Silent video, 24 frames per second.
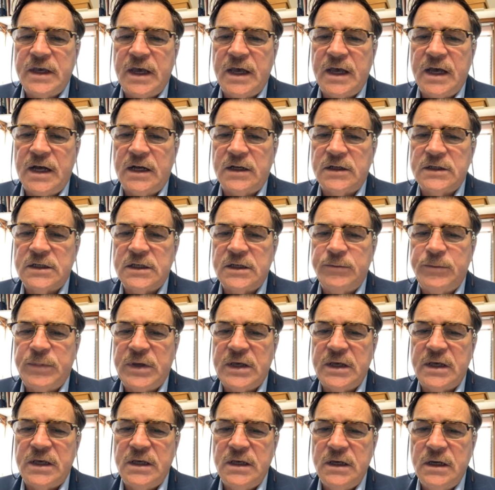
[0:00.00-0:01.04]

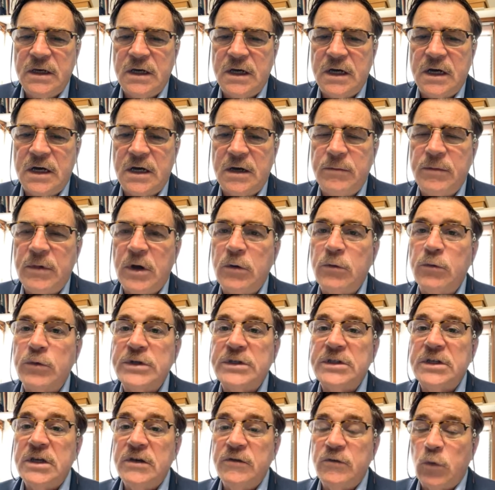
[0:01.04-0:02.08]
LDP
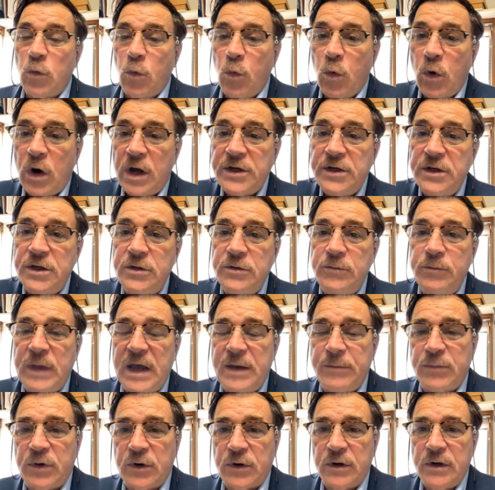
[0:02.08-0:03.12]
received 1 new
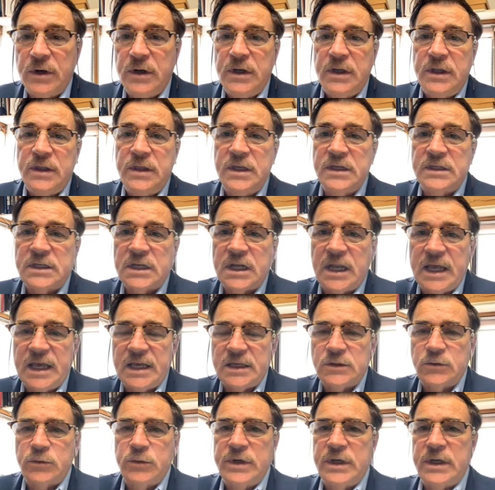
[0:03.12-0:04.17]
member this
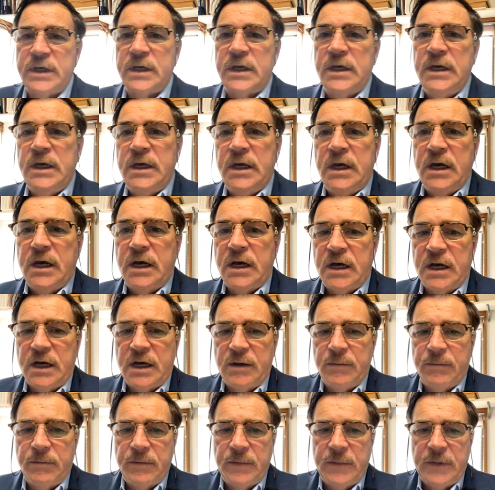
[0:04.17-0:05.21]
last week.
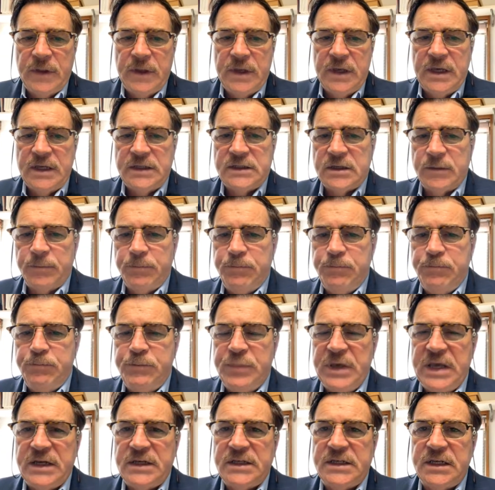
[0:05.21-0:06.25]
It's a
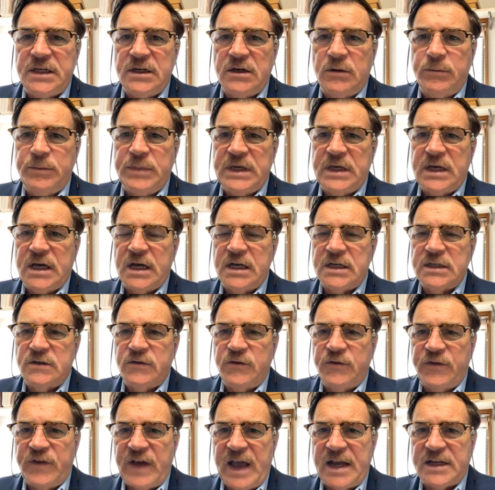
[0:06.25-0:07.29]
big deal because
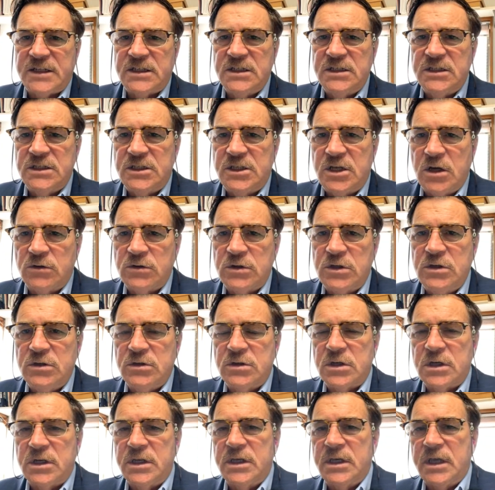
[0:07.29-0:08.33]
factions don't
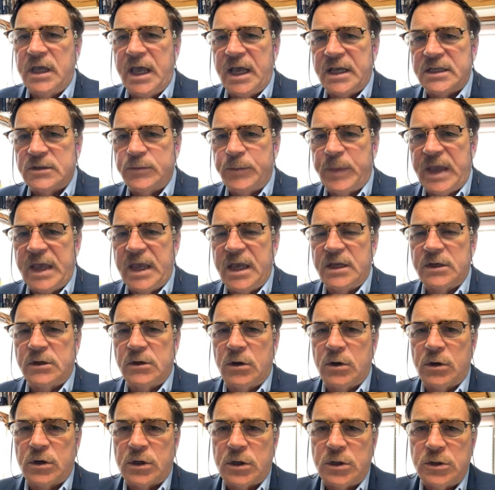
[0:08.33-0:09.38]
usually expand
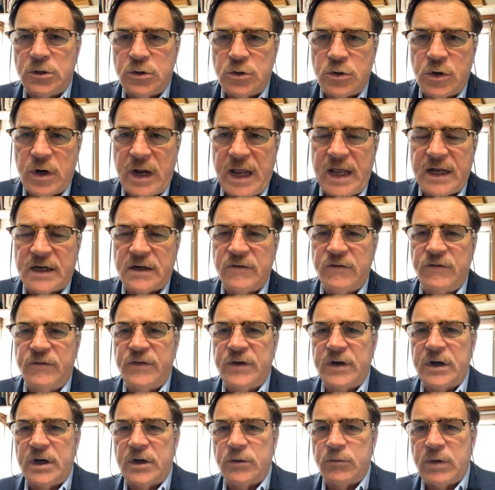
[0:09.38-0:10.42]
or contract
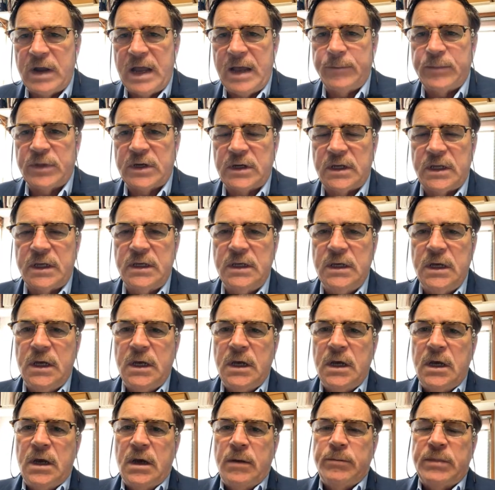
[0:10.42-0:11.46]
very rapidly.
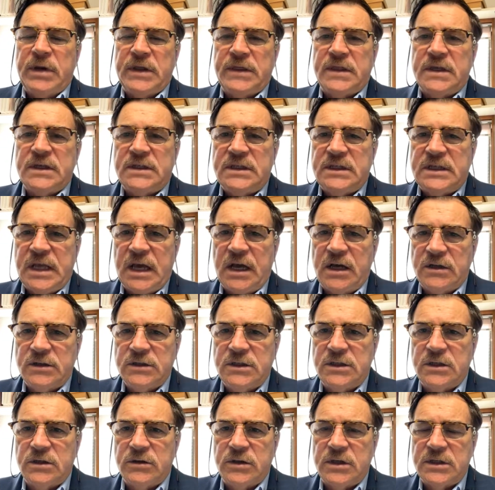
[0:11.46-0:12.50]
But this
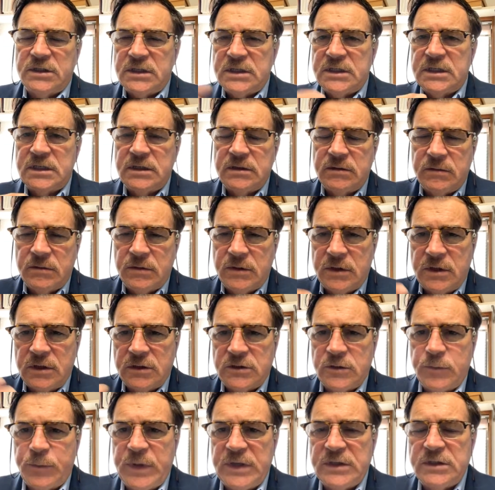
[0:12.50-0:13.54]
tells you
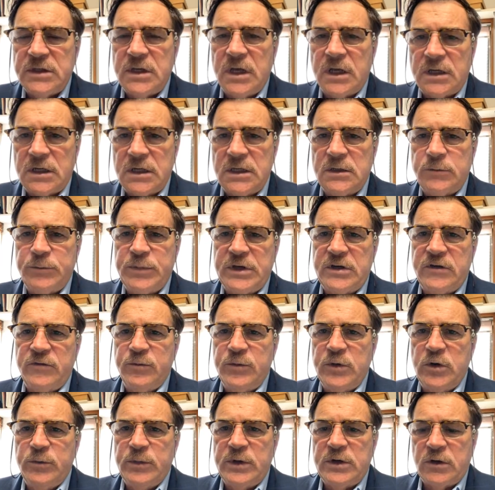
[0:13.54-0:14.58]
there's been a little bit of
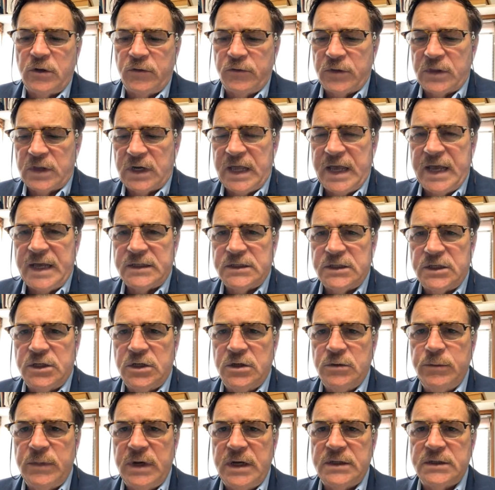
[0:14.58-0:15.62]
movement over the last 2
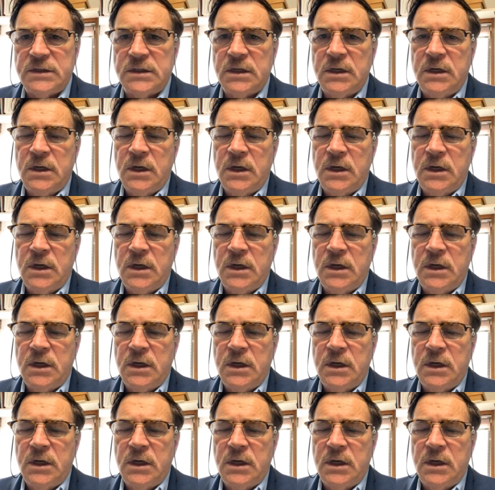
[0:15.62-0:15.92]
months